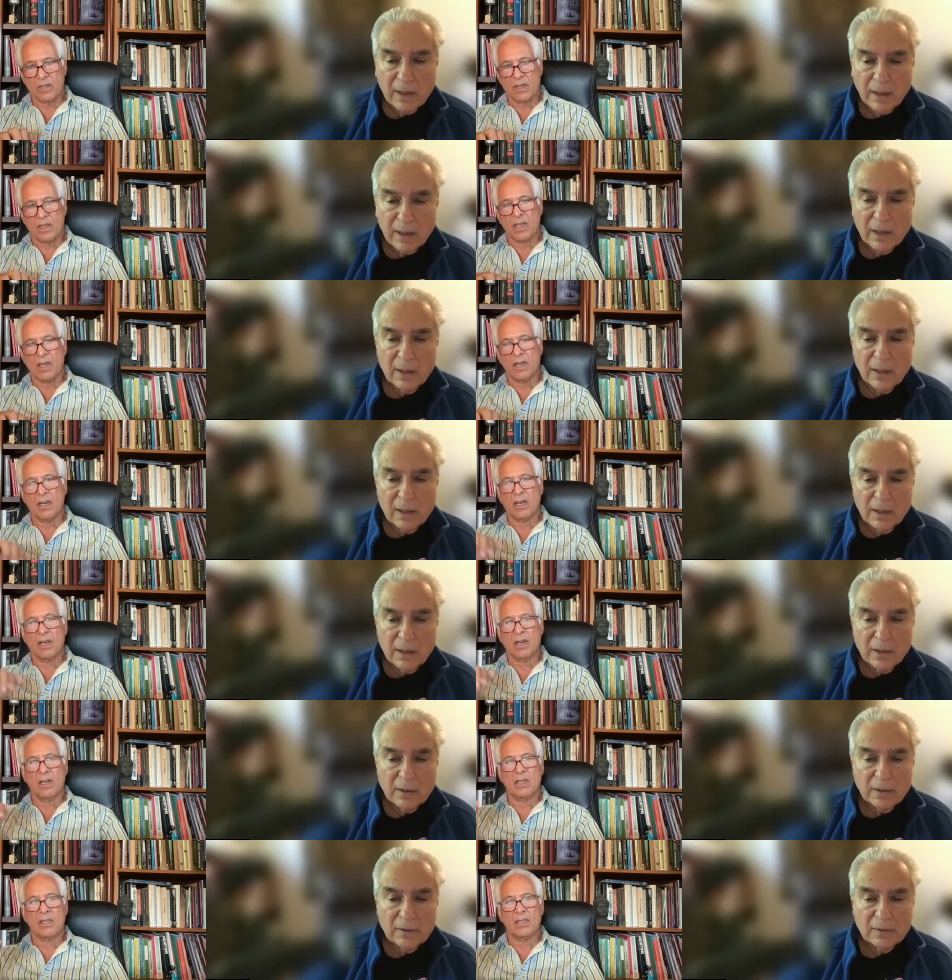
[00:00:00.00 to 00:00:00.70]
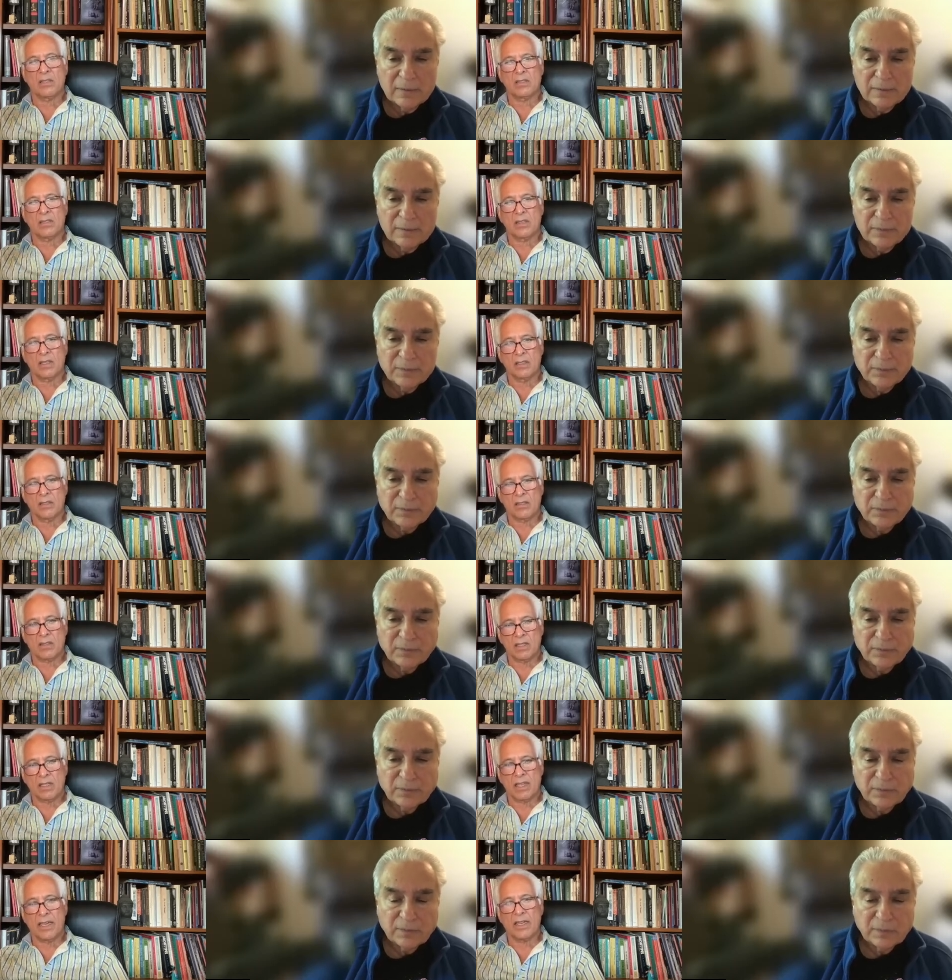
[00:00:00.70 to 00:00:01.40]
Speaker 1: In
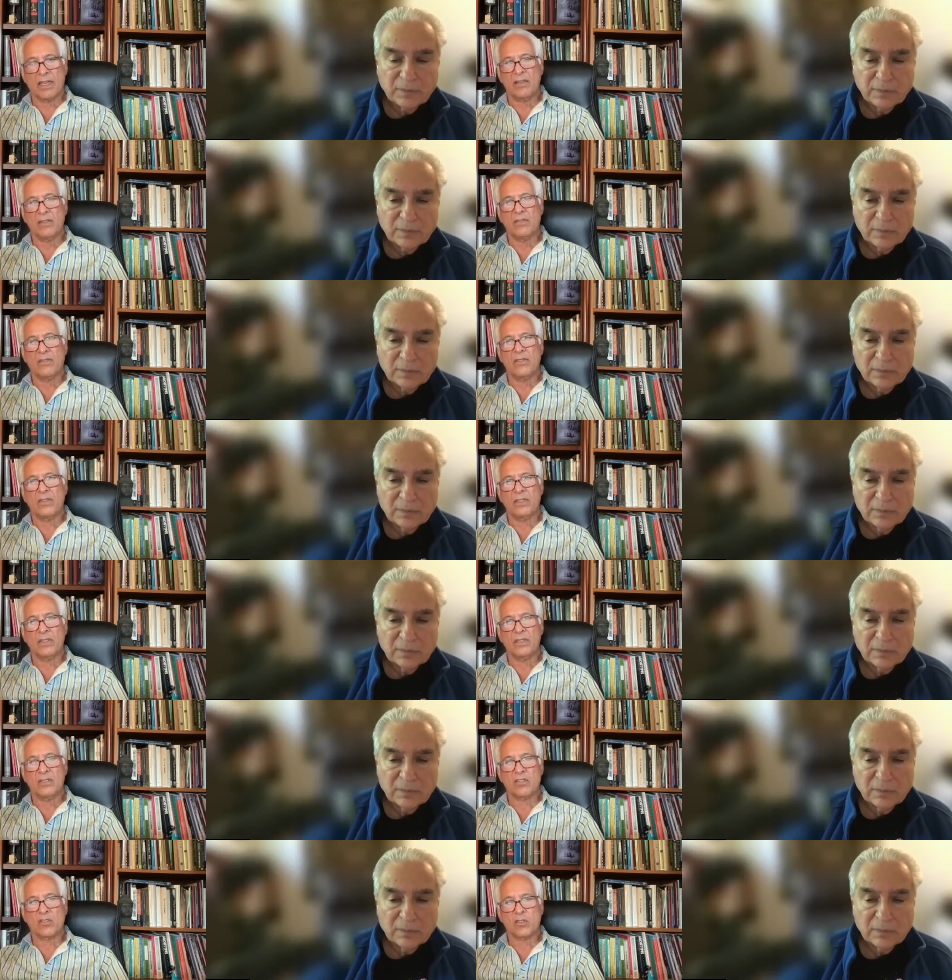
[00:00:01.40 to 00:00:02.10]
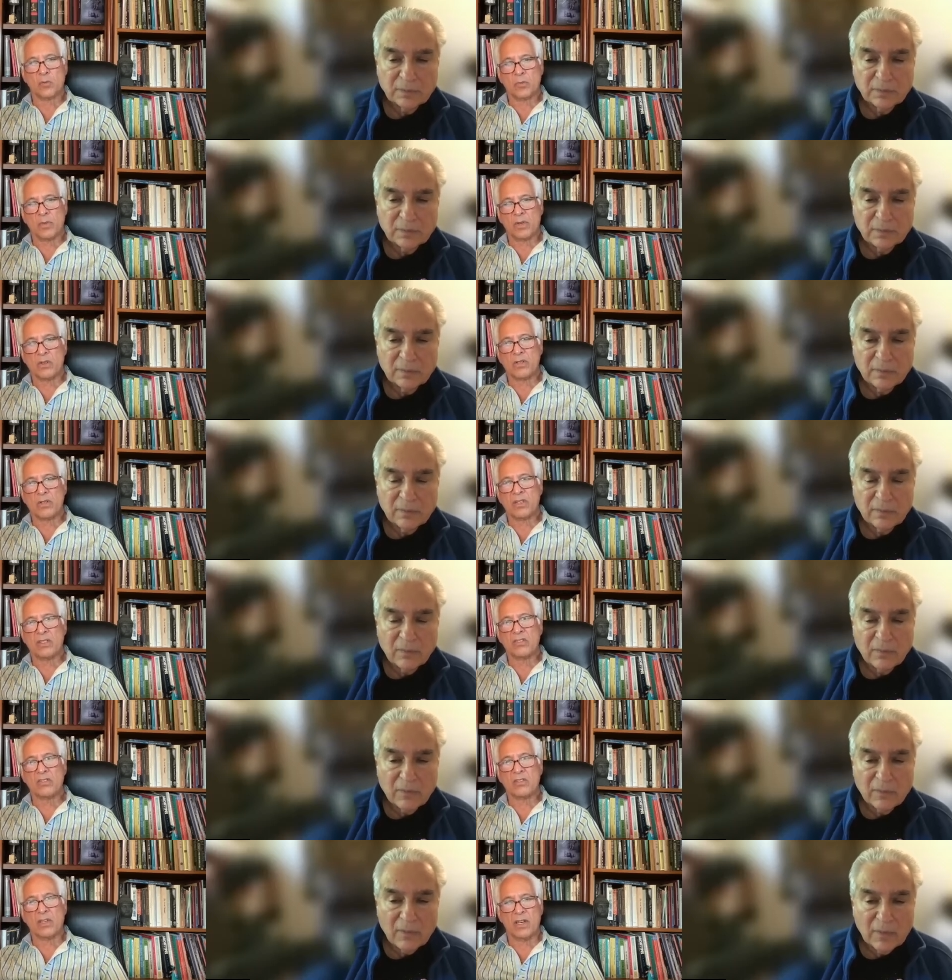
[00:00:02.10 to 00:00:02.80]
the Latin, the
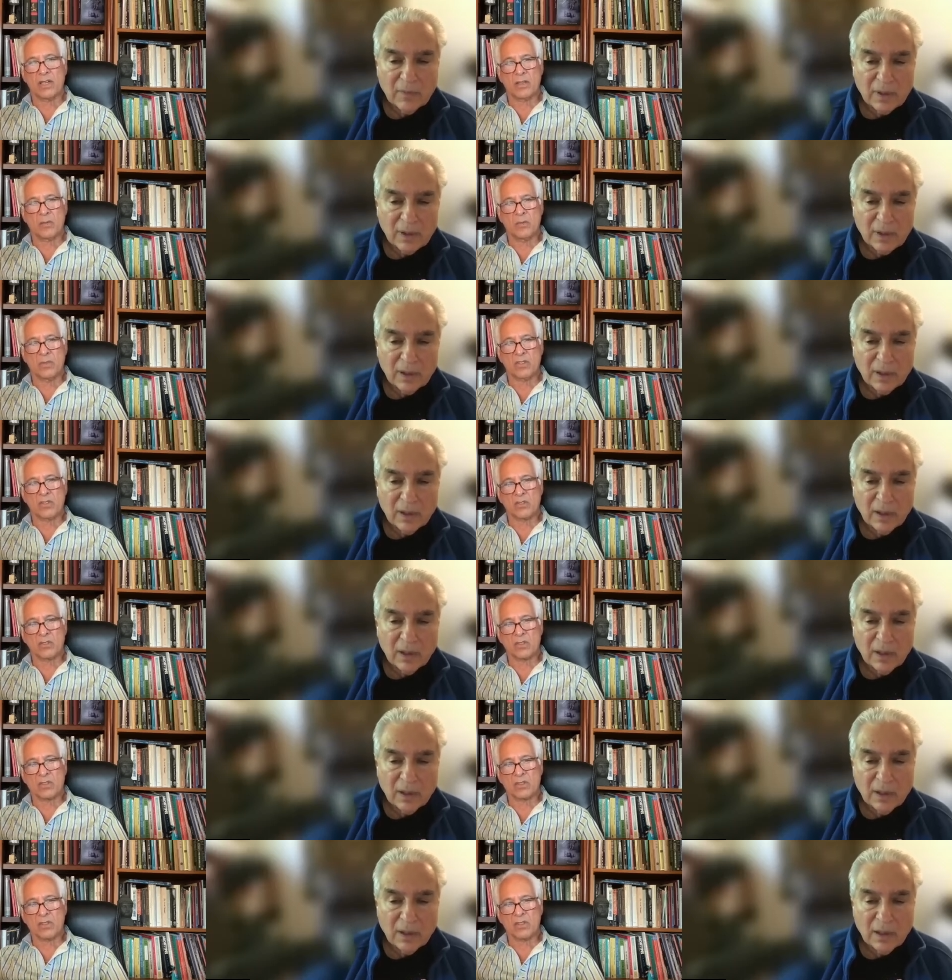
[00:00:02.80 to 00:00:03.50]
spirit is animus.